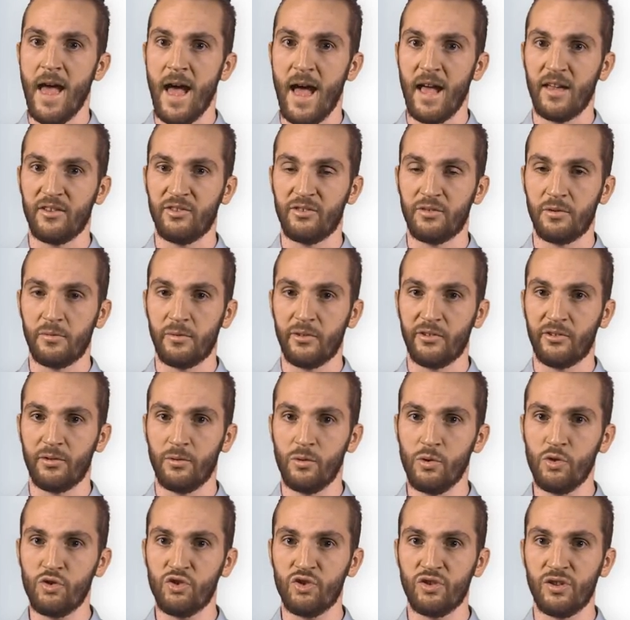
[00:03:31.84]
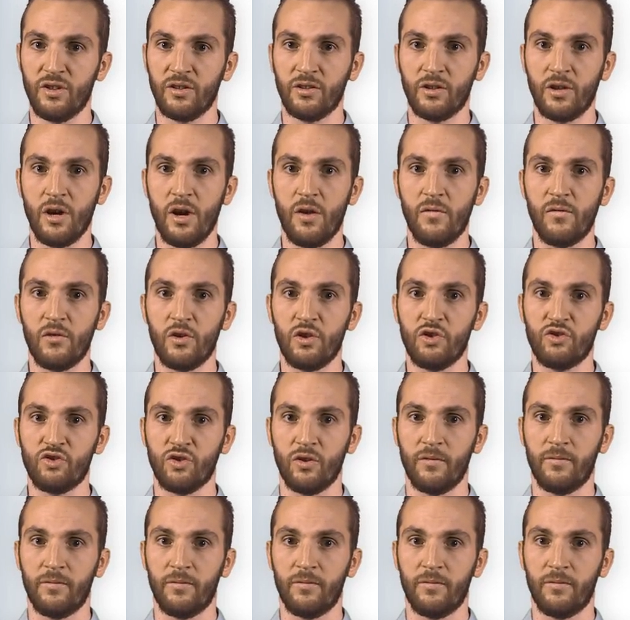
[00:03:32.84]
As the resolution and coverage